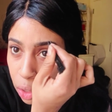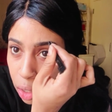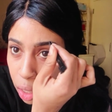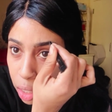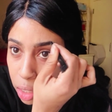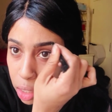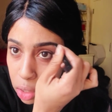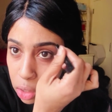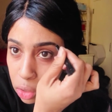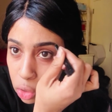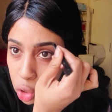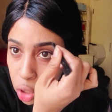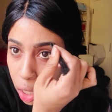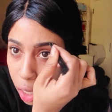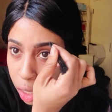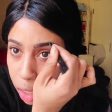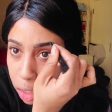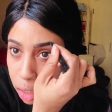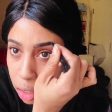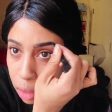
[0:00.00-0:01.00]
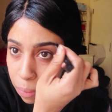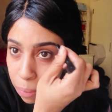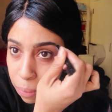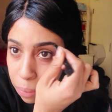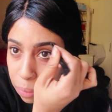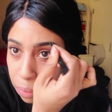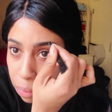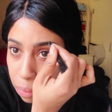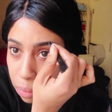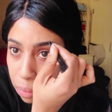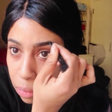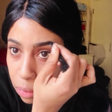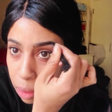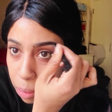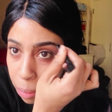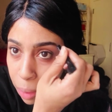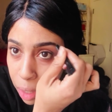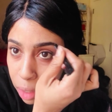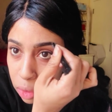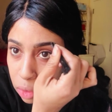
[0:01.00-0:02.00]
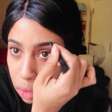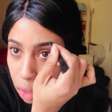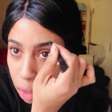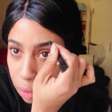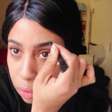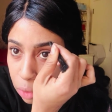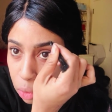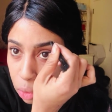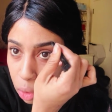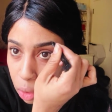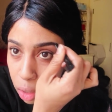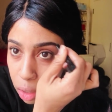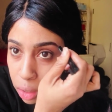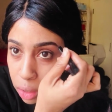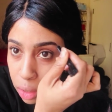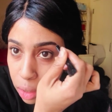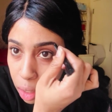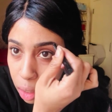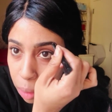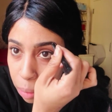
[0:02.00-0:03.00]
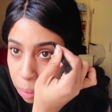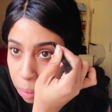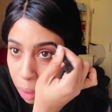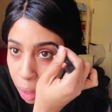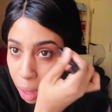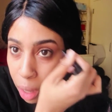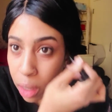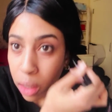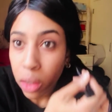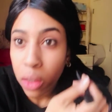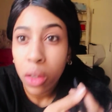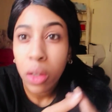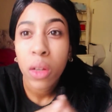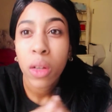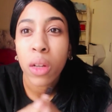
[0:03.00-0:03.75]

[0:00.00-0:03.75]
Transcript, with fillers: and I've checked the bags that I've not yet unpacked